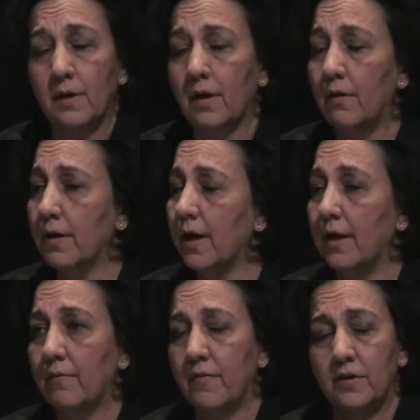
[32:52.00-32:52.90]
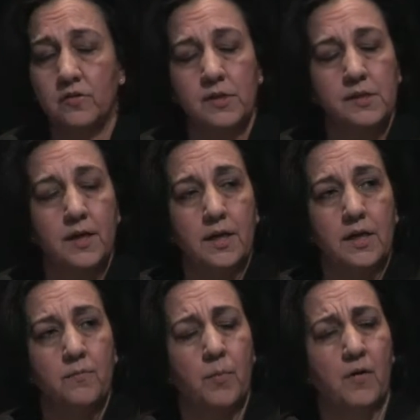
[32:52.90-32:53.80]
Okay, finished the study,
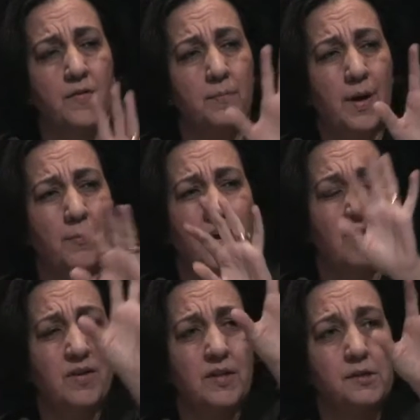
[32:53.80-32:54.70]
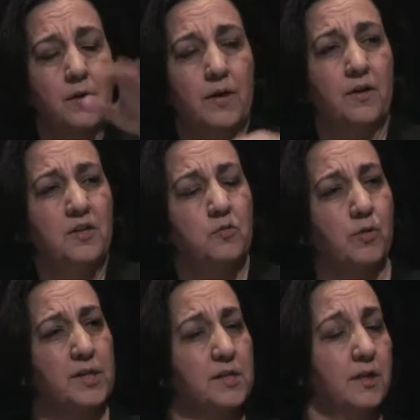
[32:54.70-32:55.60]
perfect memory, everything's going good,
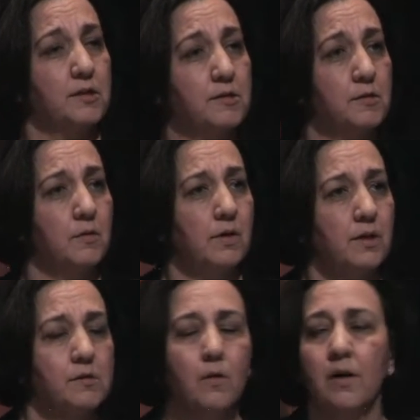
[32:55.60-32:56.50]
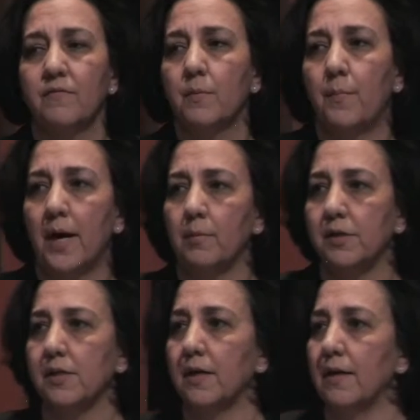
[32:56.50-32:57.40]
dressed in a suit, he's going off to Bible
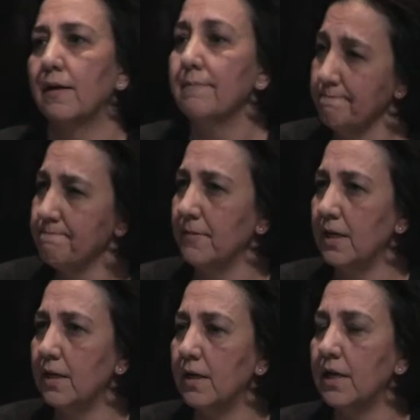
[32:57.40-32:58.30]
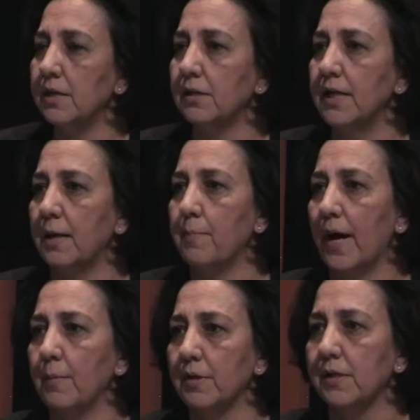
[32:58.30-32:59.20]
study. He's leading
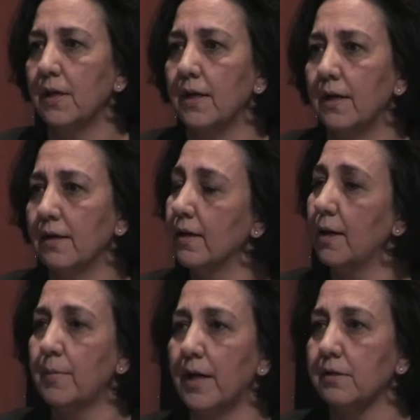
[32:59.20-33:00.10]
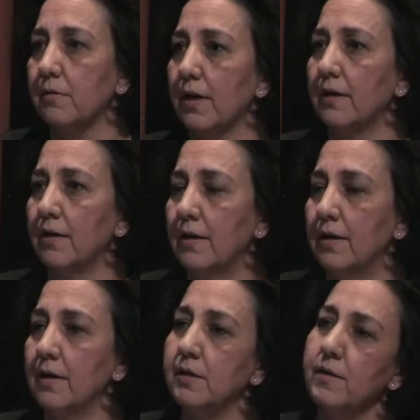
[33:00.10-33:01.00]
Bible study. God bless, right?
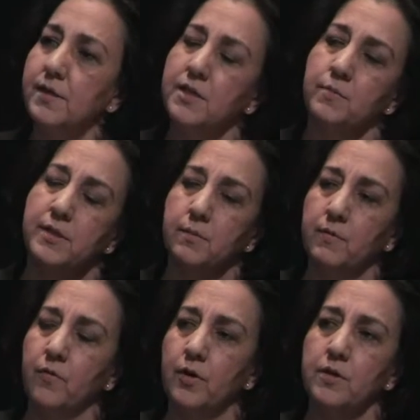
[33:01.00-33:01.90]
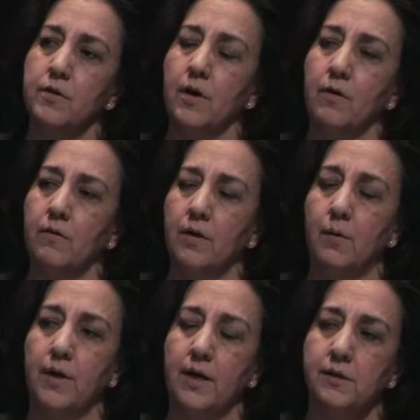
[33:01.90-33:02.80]
So I said to him, before you go, I
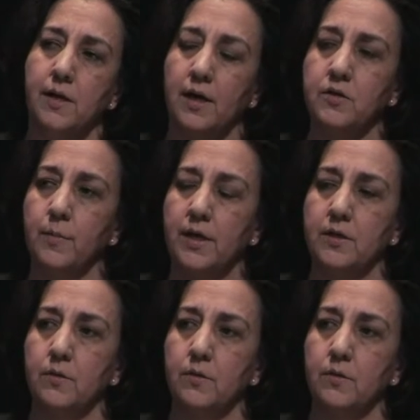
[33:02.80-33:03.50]
want to ask you, how'd you make it to